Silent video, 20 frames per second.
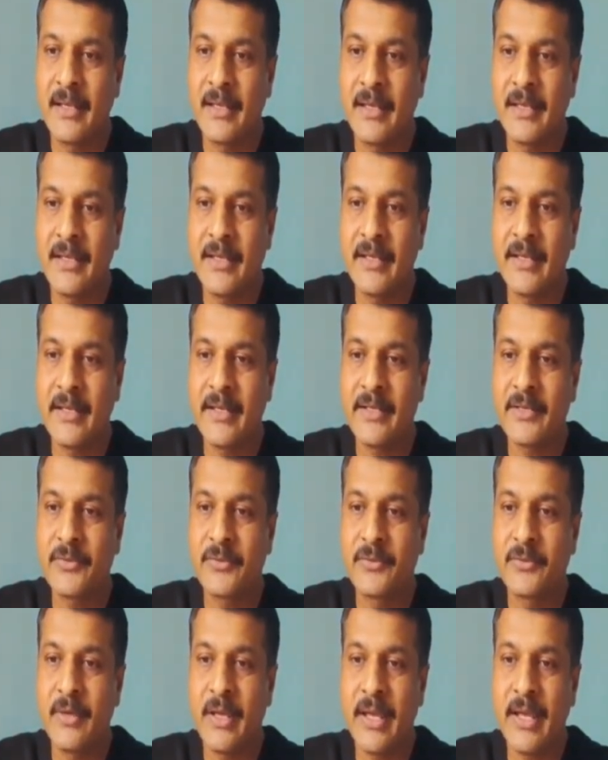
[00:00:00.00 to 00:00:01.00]
e raised
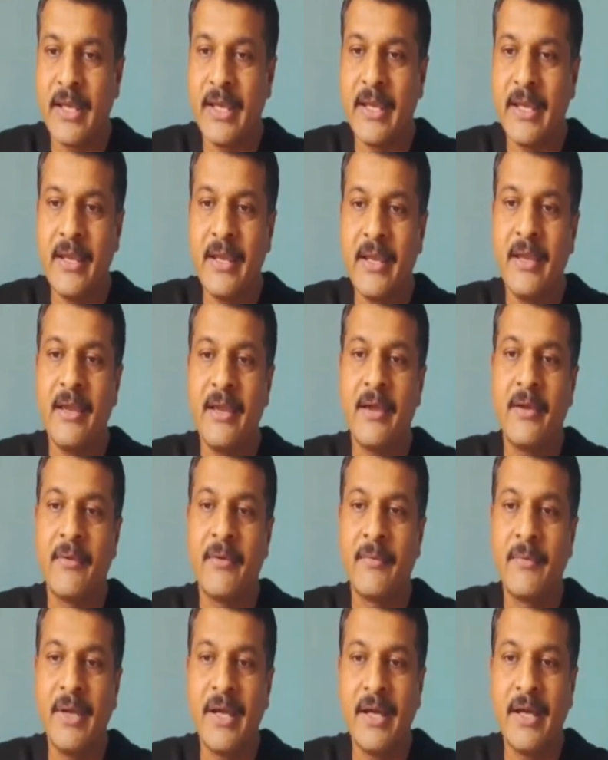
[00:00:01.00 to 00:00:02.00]
to a,
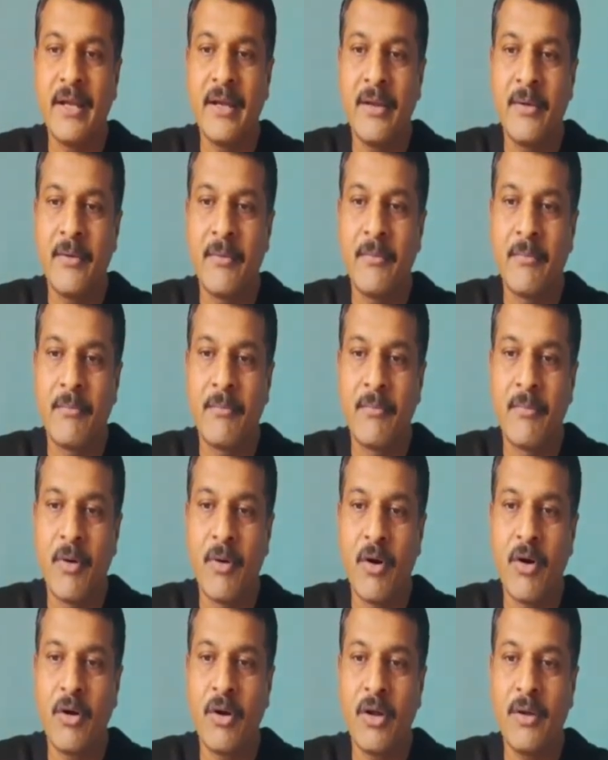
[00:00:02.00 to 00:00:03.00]
where
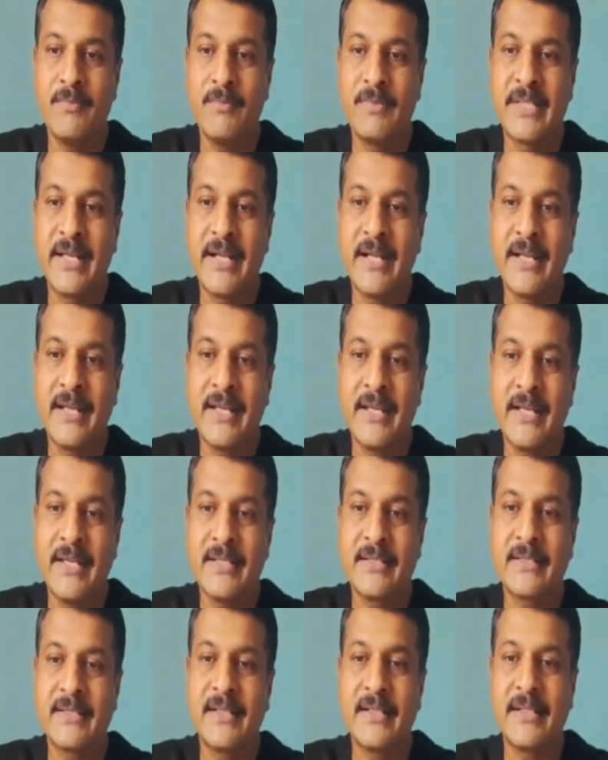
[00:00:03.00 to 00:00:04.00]
mod of z
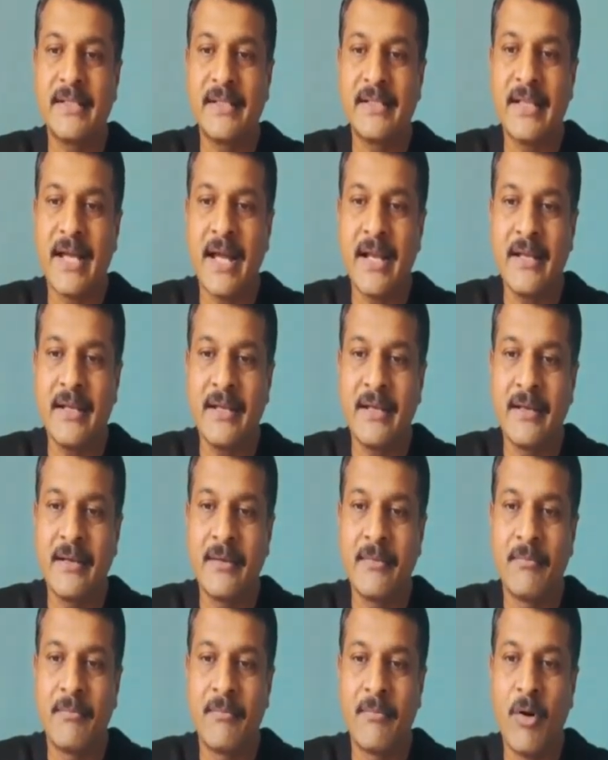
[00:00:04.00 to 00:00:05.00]
is greater than
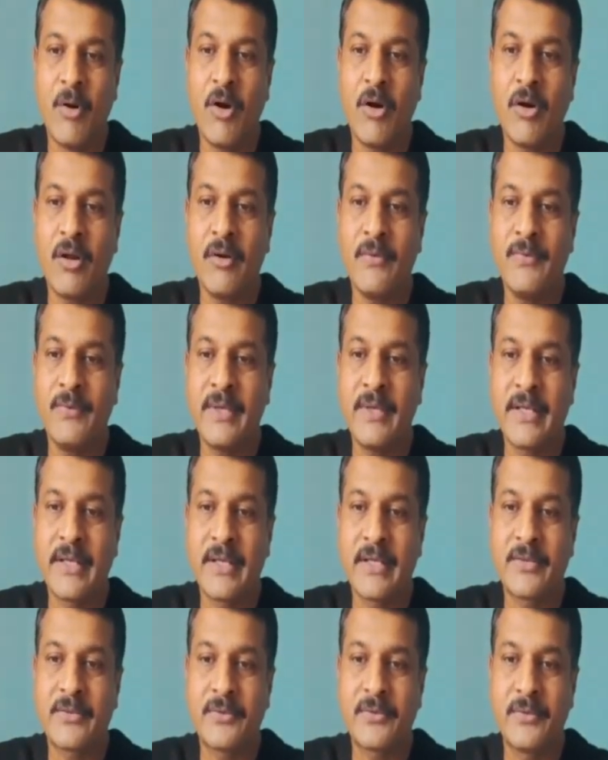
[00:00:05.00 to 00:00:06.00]
mod of e raised to